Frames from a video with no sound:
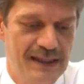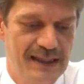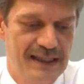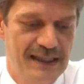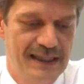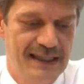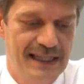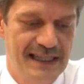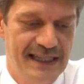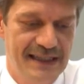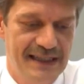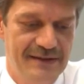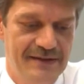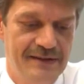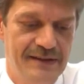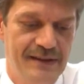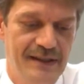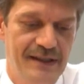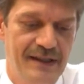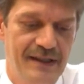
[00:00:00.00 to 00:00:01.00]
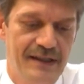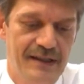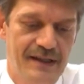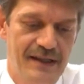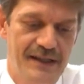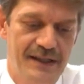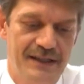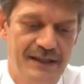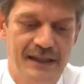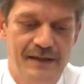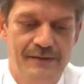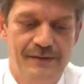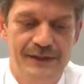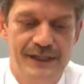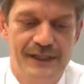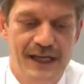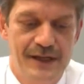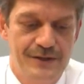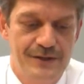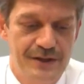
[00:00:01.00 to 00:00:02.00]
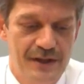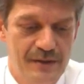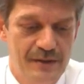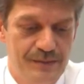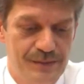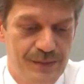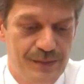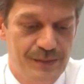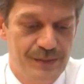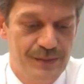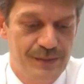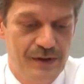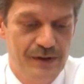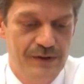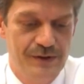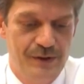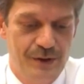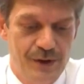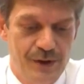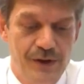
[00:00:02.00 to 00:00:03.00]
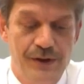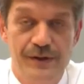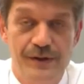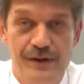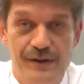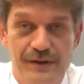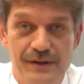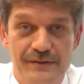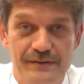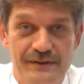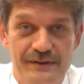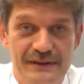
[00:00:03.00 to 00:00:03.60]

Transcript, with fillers: again, that the gravitational pull on Earth